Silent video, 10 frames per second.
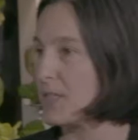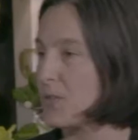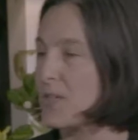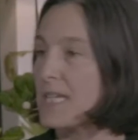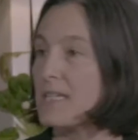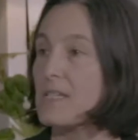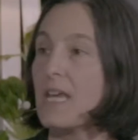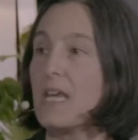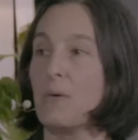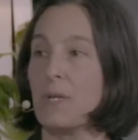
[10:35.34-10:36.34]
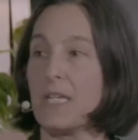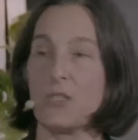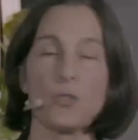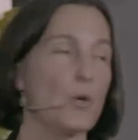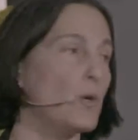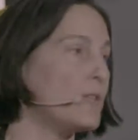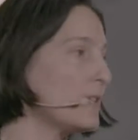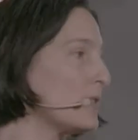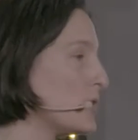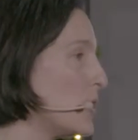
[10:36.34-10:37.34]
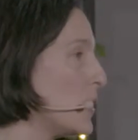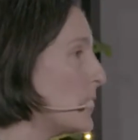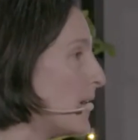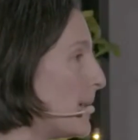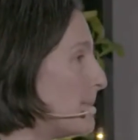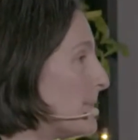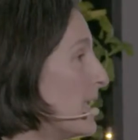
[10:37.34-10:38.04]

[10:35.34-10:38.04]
degrees. We control that there's no